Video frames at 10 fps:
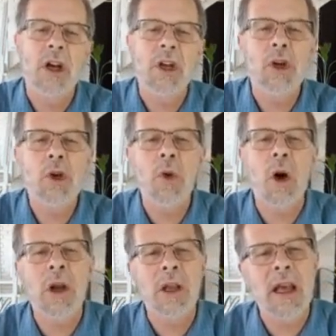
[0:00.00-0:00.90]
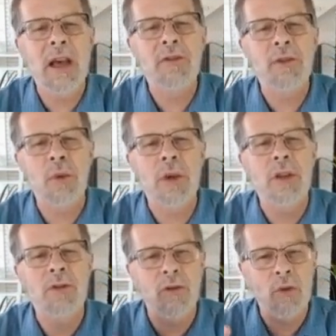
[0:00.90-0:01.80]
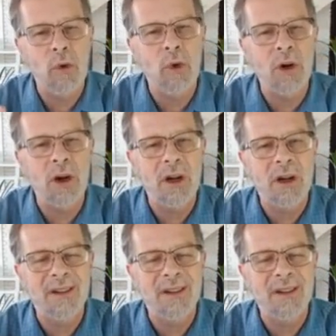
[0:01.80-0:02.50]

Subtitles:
you are left with 4.